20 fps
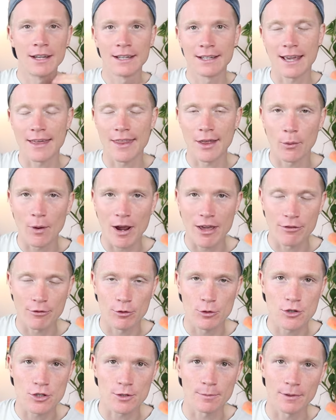get their way
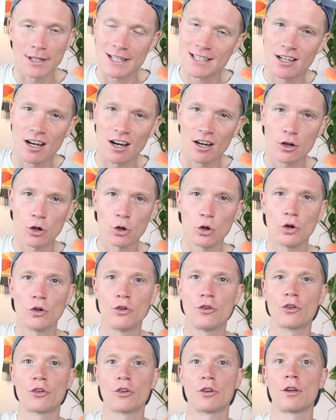through some guitar
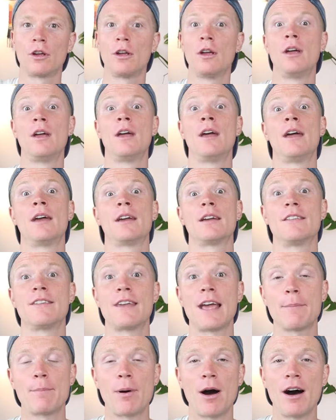chords can
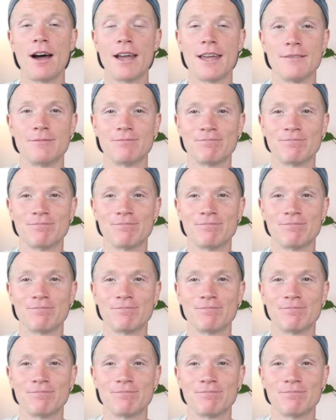take part in.